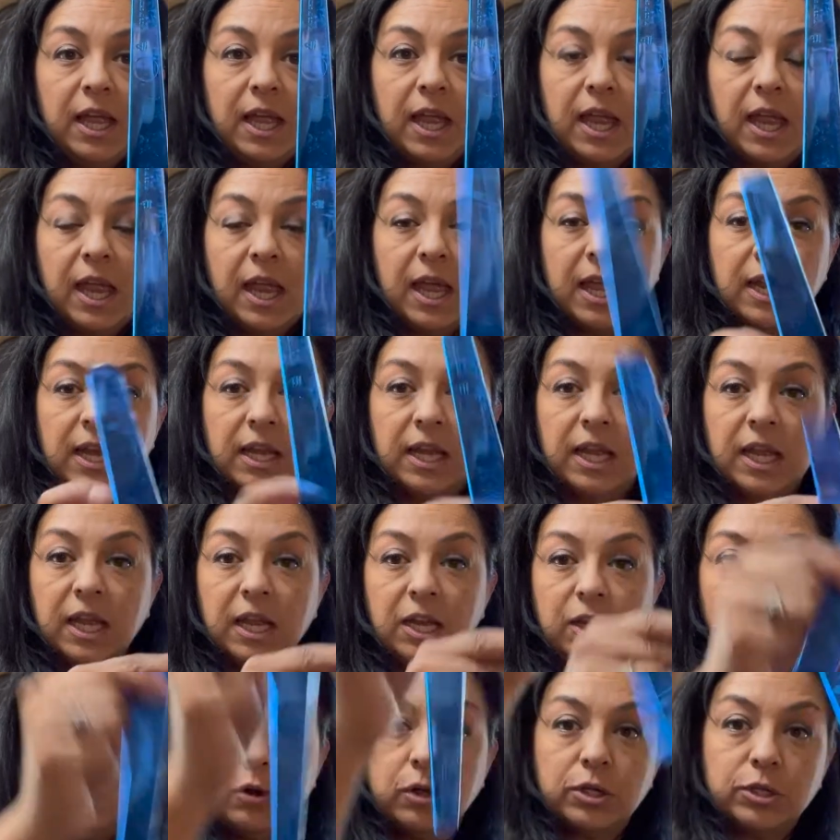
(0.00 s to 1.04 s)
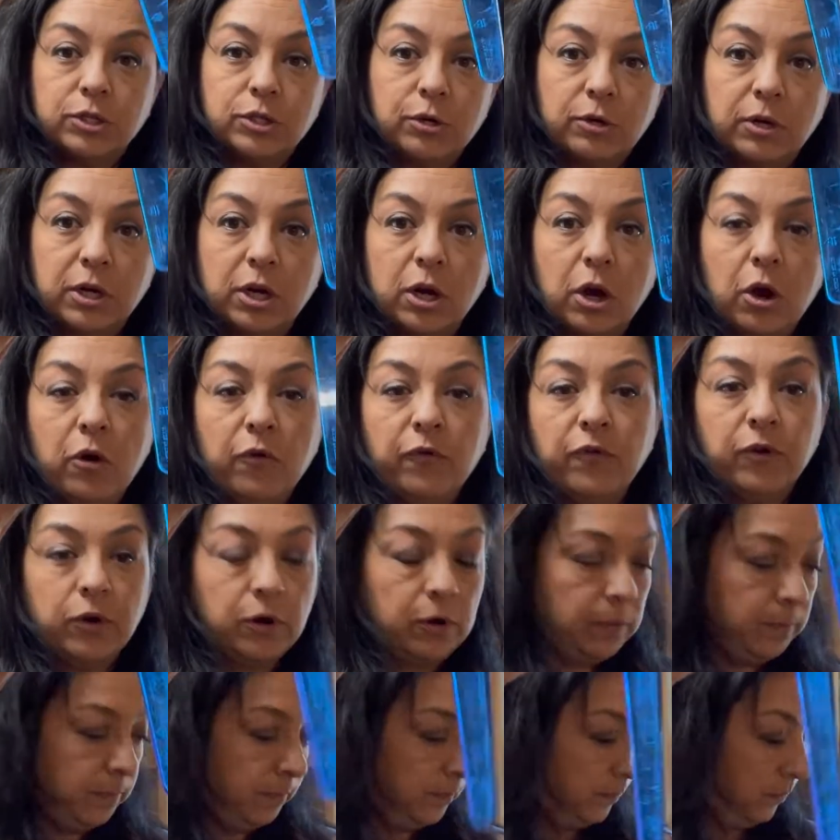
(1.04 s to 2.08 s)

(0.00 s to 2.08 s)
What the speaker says: and again, you can turn it over,